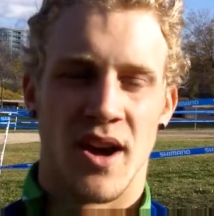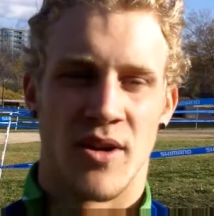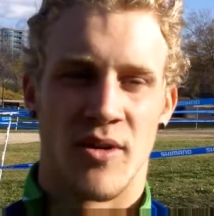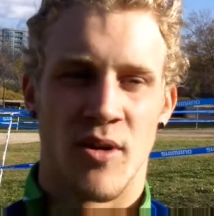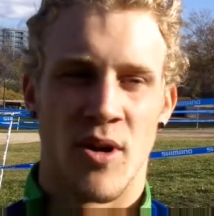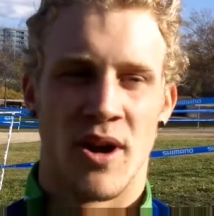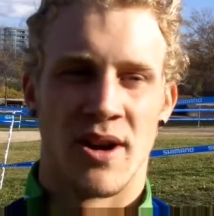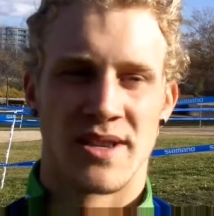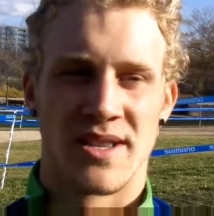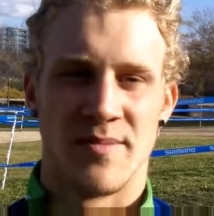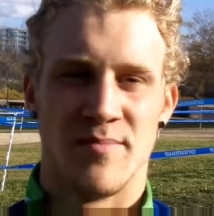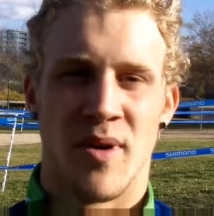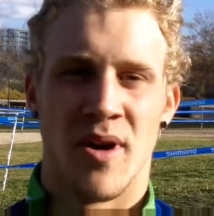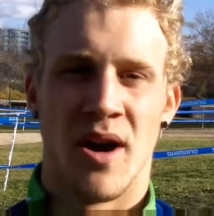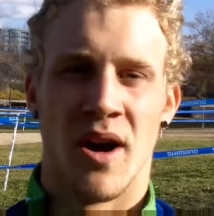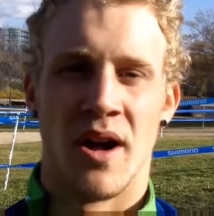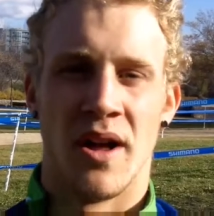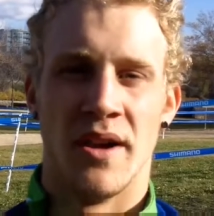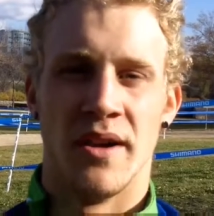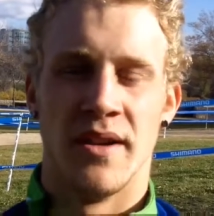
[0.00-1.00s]
across the
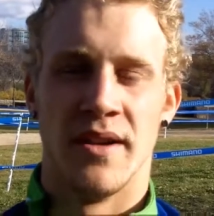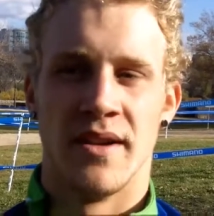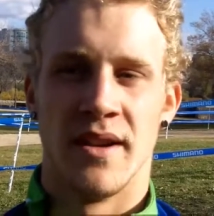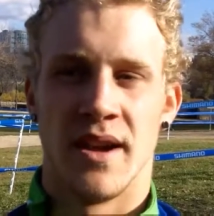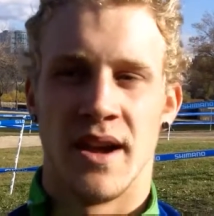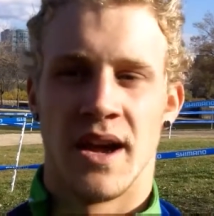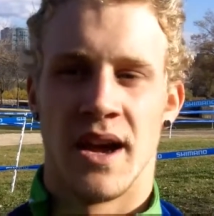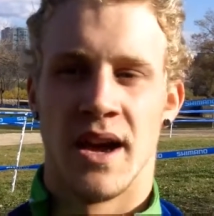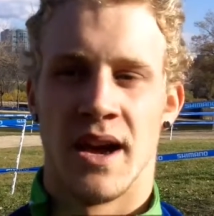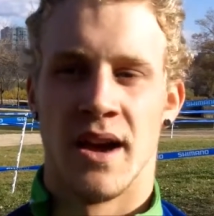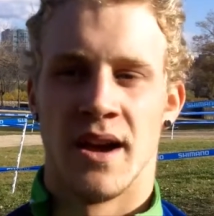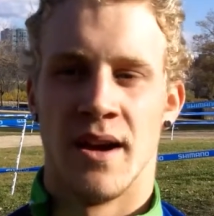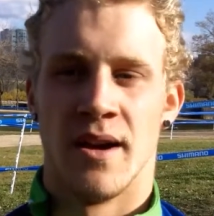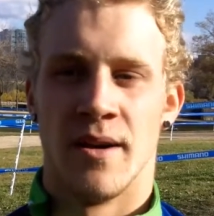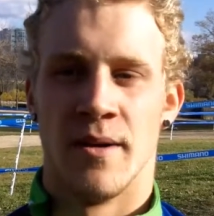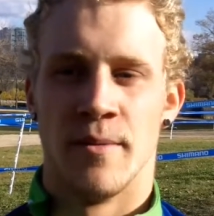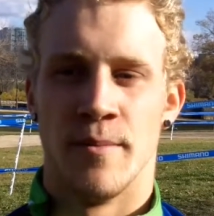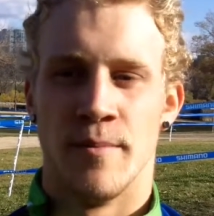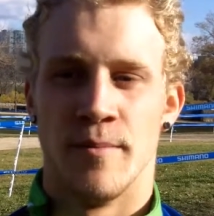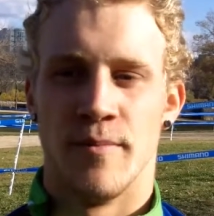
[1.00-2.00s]
pond
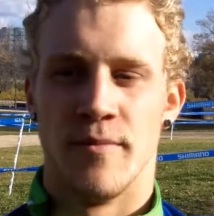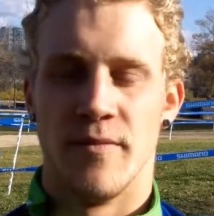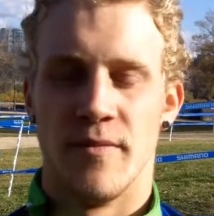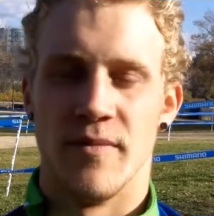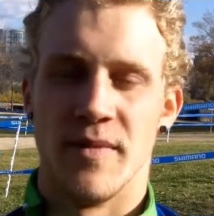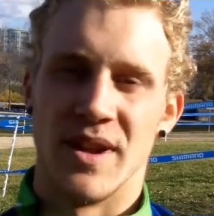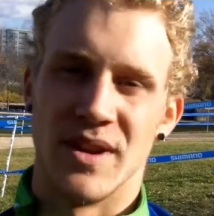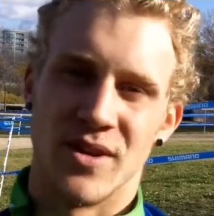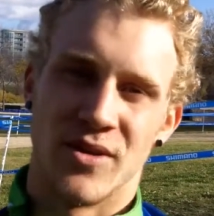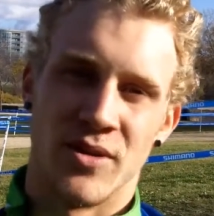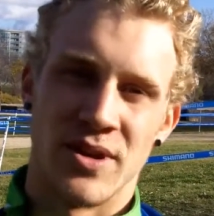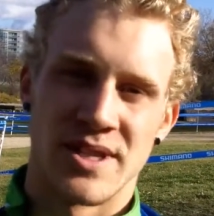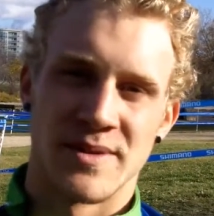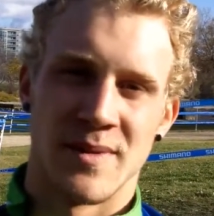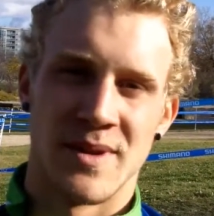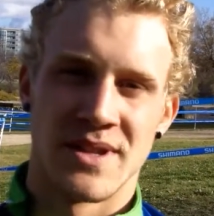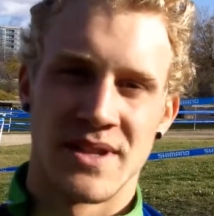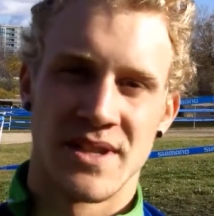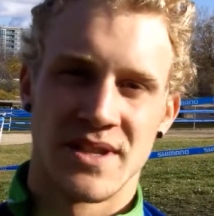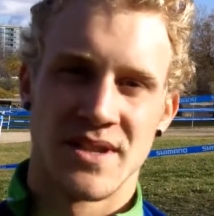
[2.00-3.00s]
uh, in
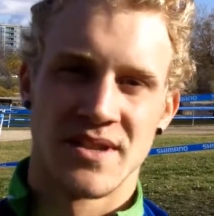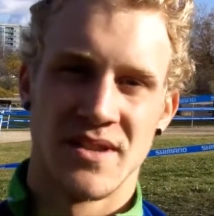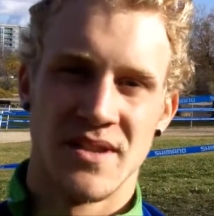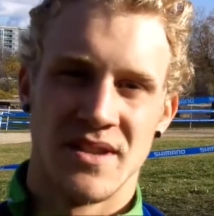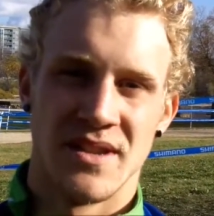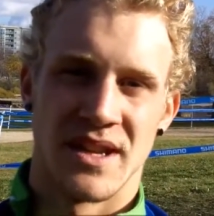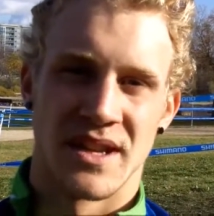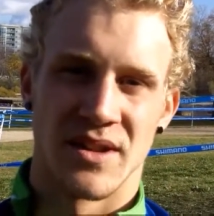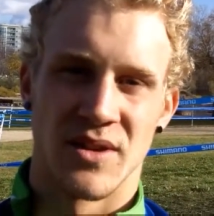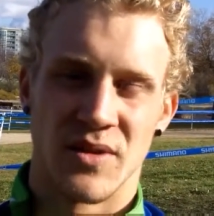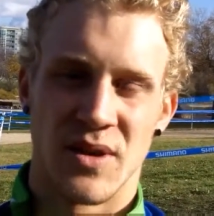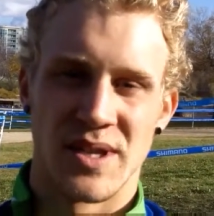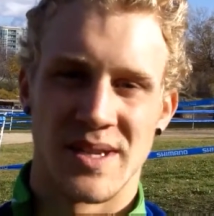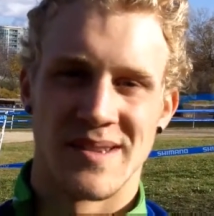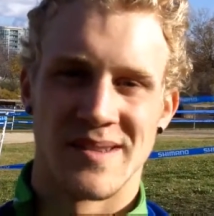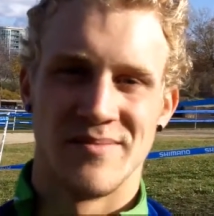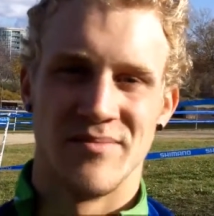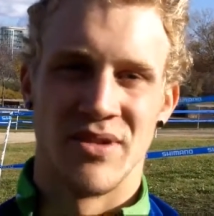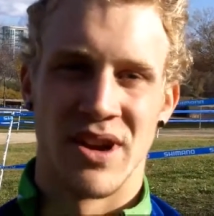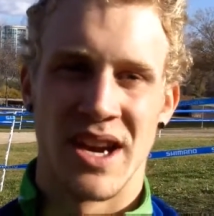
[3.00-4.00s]
Christmas, like the
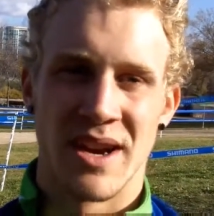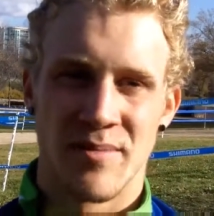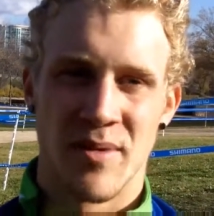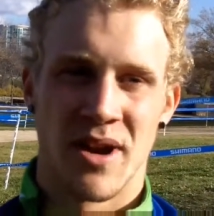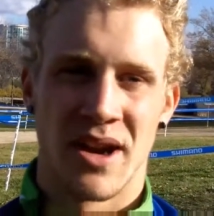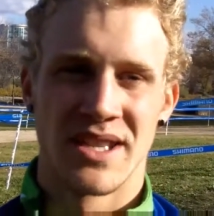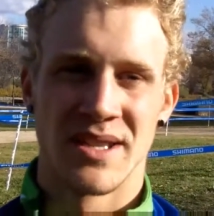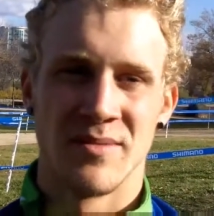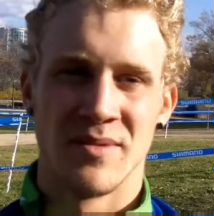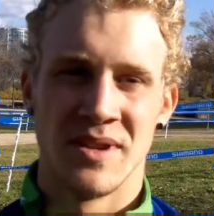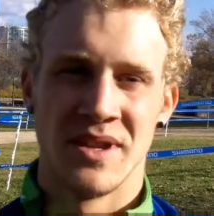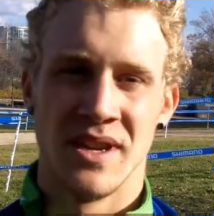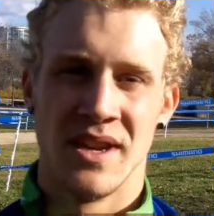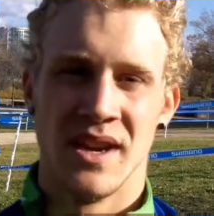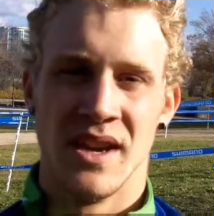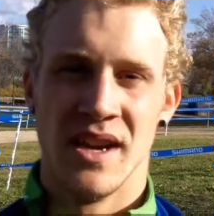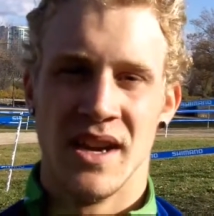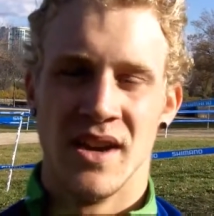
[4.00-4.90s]
Christmas break possibly,